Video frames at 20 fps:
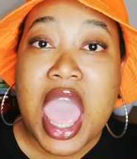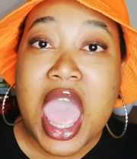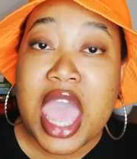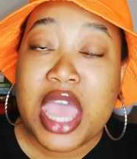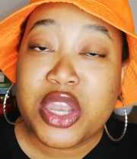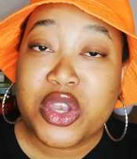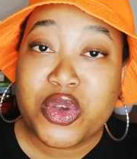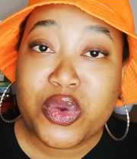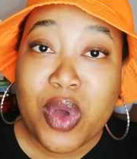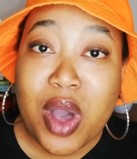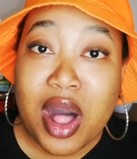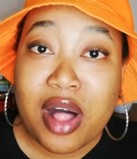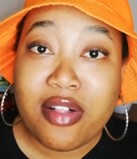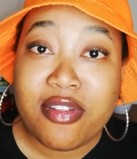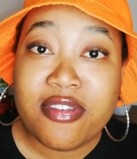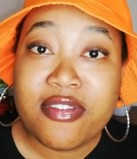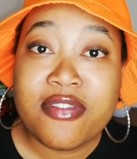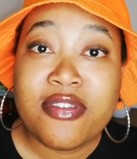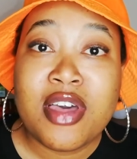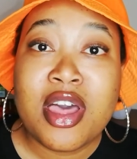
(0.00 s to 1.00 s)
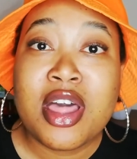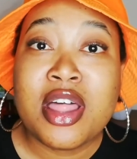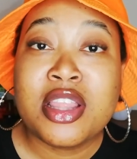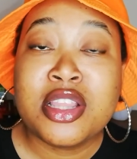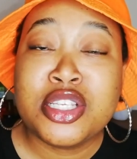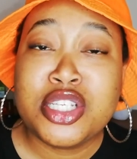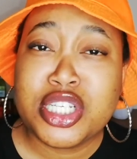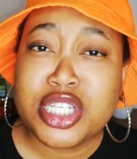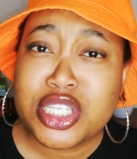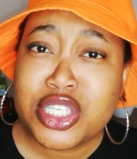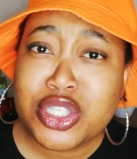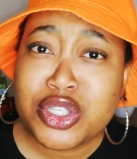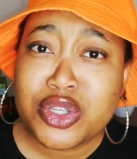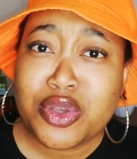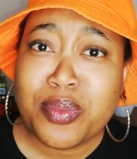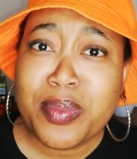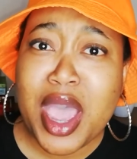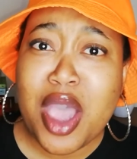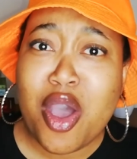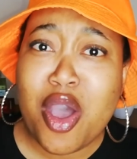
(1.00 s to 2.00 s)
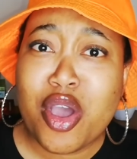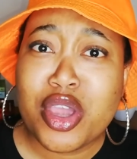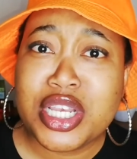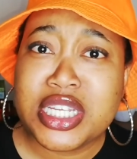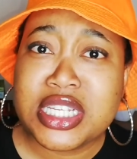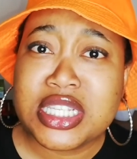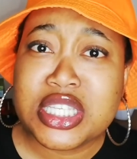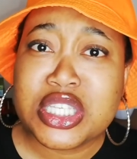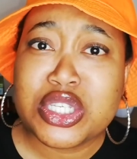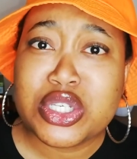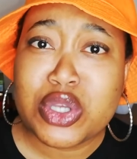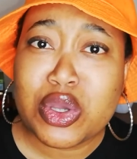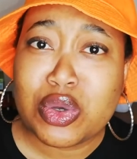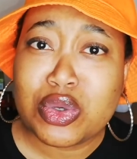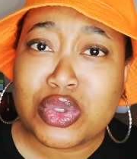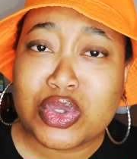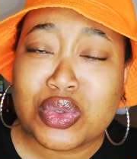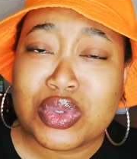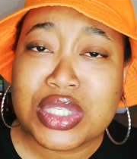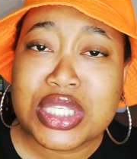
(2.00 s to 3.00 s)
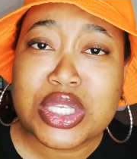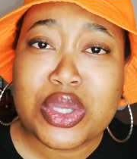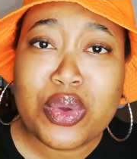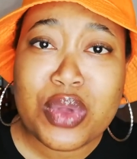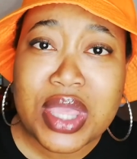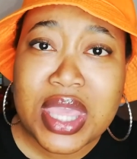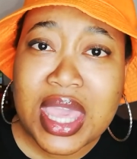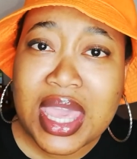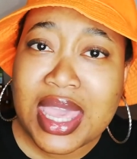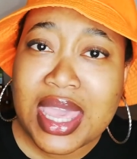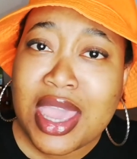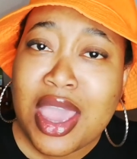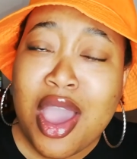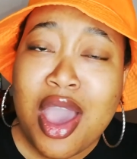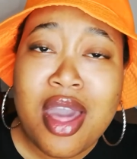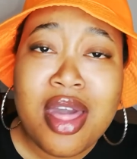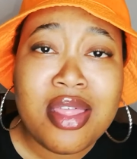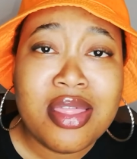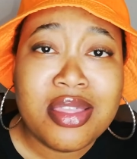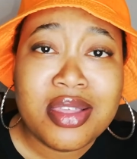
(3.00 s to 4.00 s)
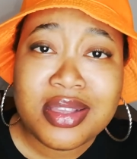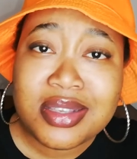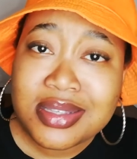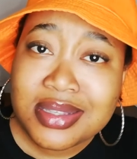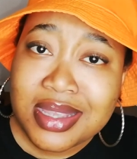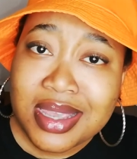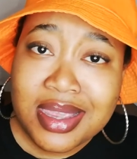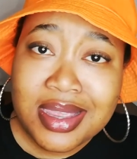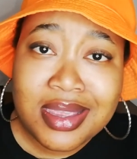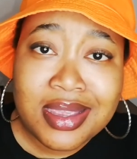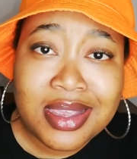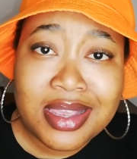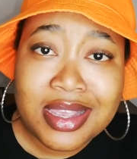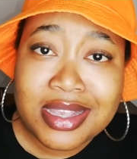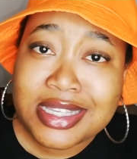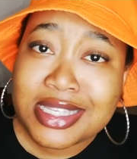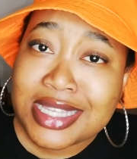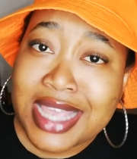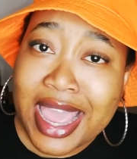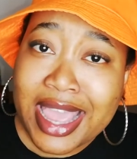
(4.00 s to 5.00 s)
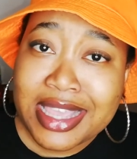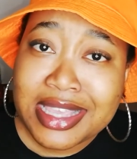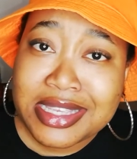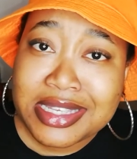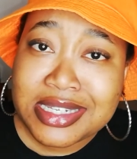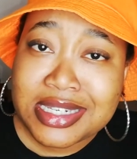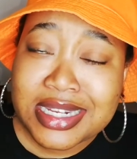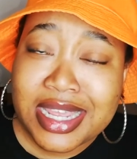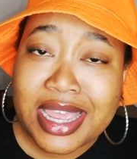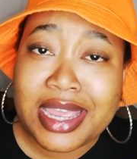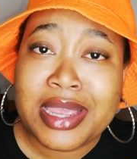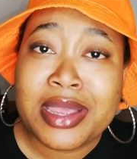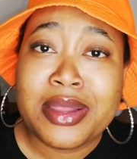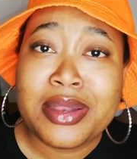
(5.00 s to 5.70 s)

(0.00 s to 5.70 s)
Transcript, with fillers: at 12 just so my audience knows okay thursday is kanye day